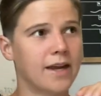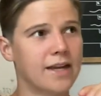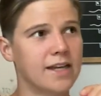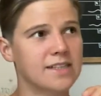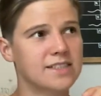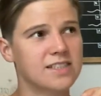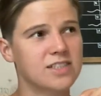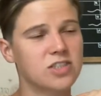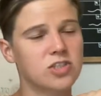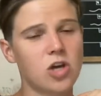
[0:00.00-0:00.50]

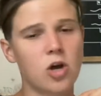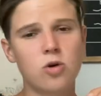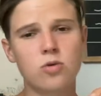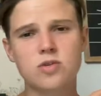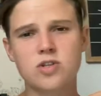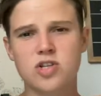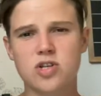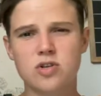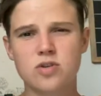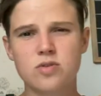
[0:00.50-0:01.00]

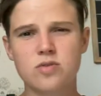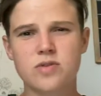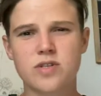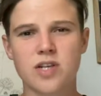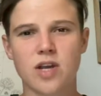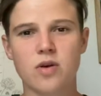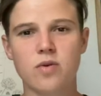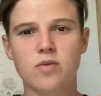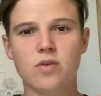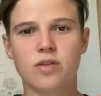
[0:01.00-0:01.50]
zone 2,
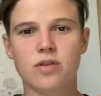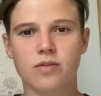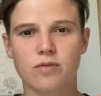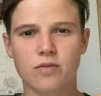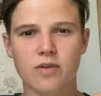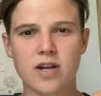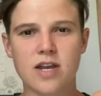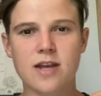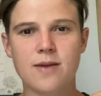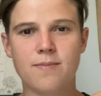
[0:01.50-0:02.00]
zone
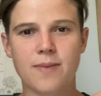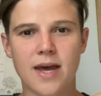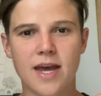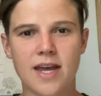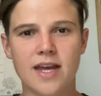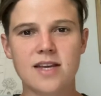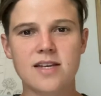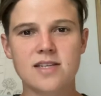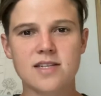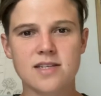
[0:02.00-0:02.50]
3
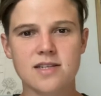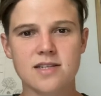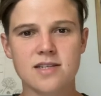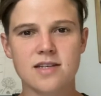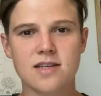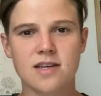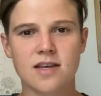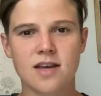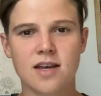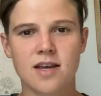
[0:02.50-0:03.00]

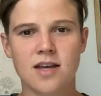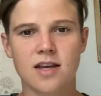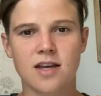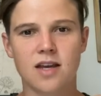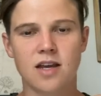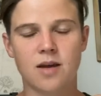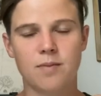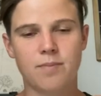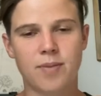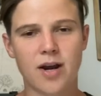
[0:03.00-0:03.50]
pace
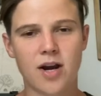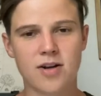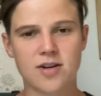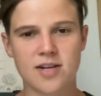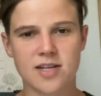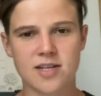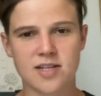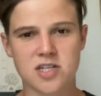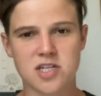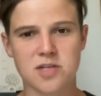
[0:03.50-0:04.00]
compared
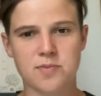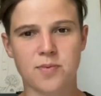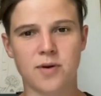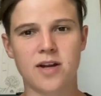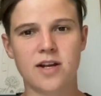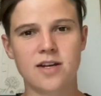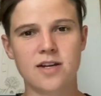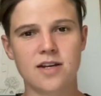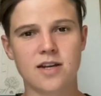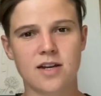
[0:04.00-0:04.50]
to his
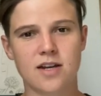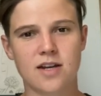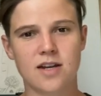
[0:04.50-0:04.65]
sprint,